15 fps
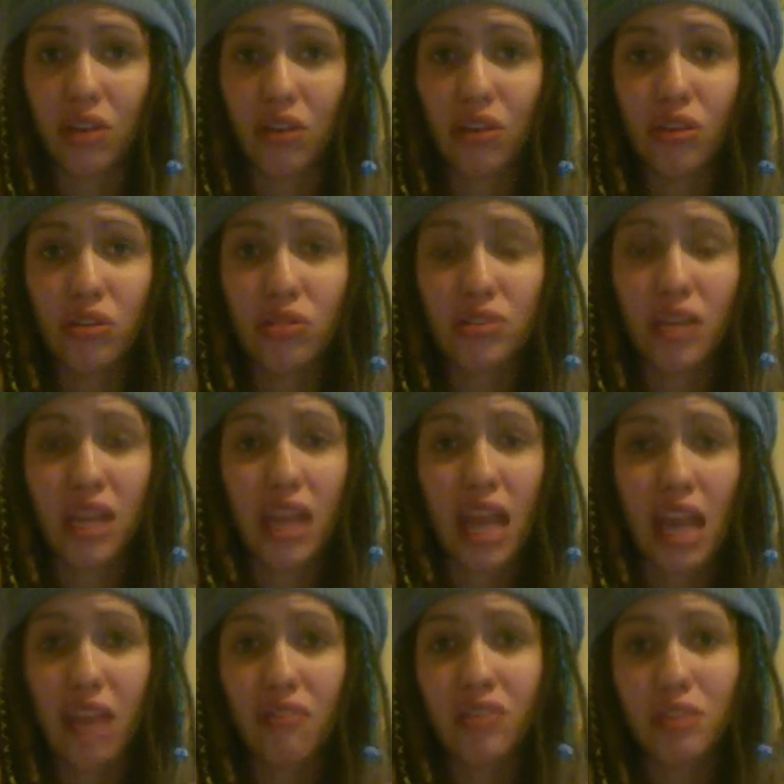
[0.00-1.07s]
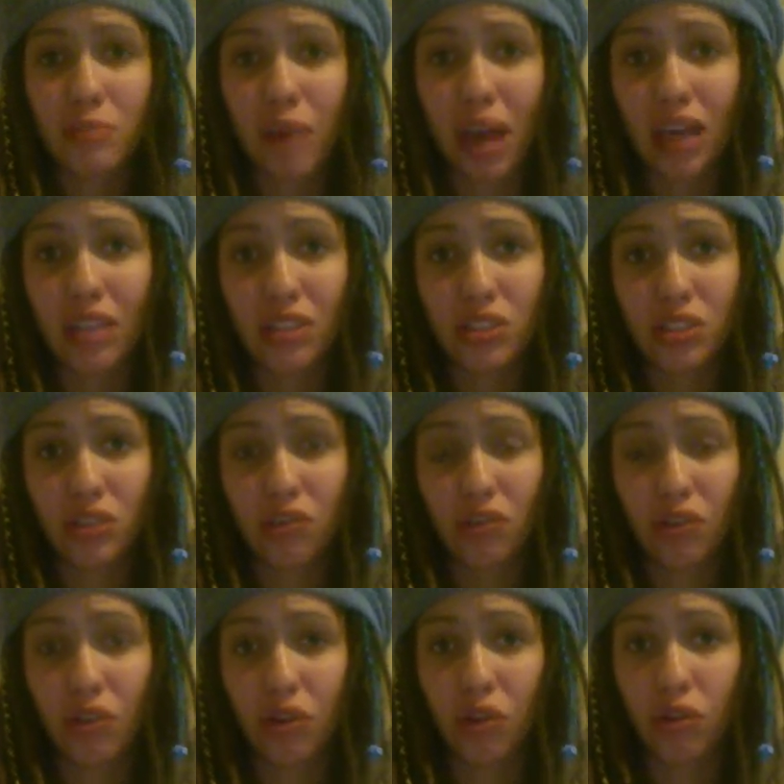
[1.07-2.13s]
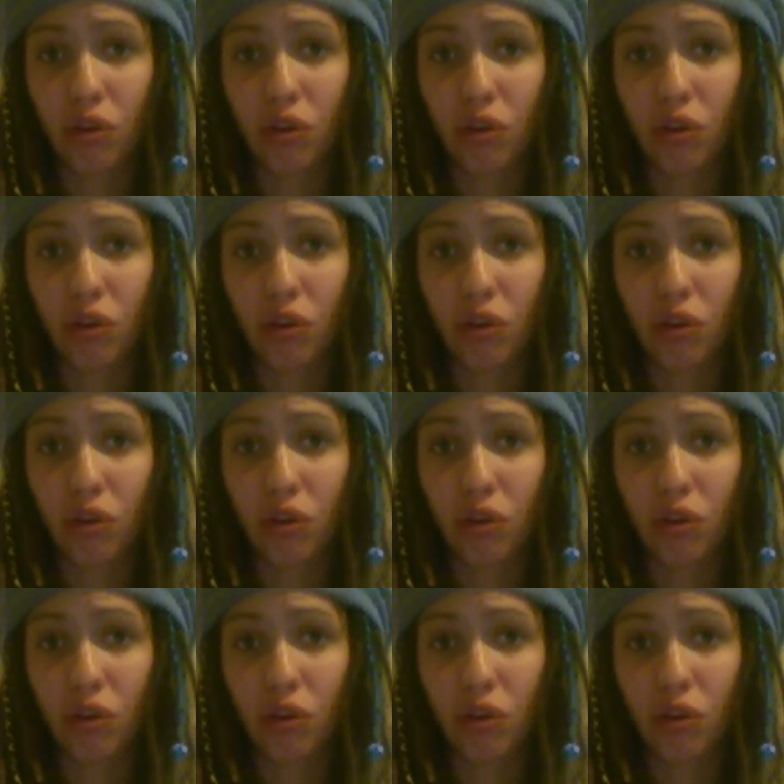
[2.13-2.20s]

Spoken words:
You can use like canvas bags for your